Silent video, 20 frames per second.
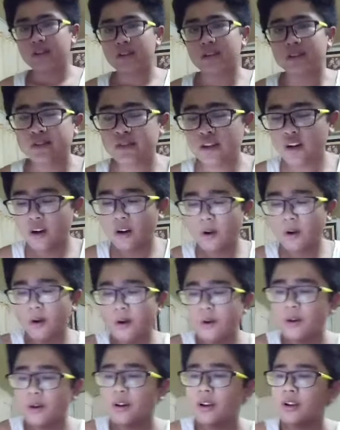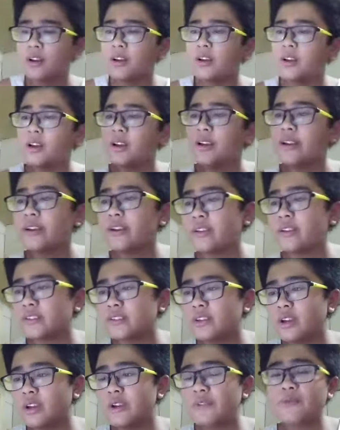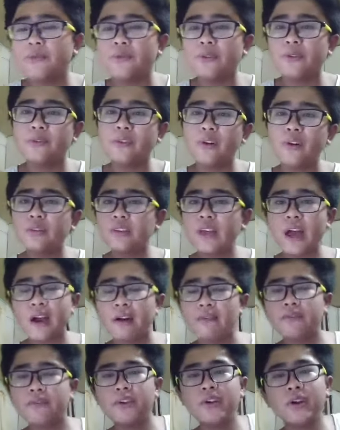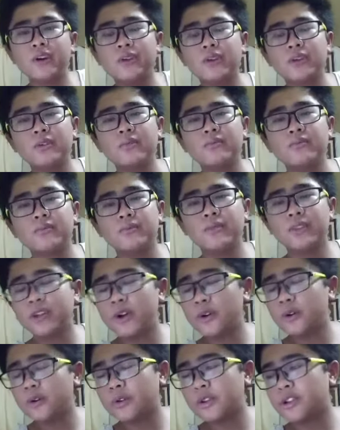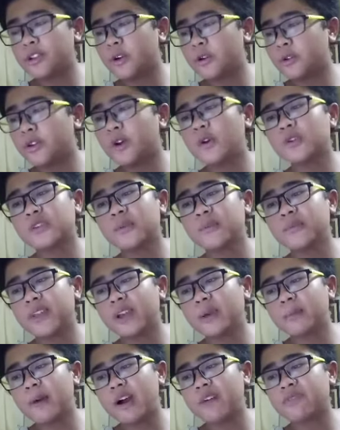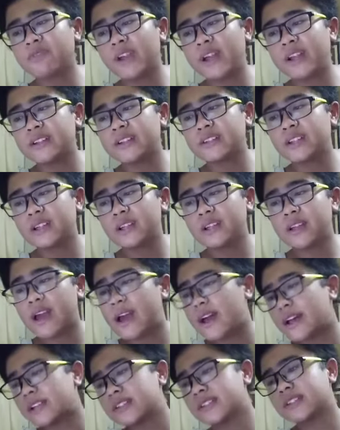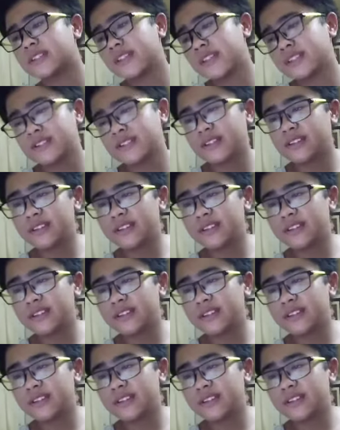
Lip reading: So, if you don't have you don't know something about Afghanistan as it's in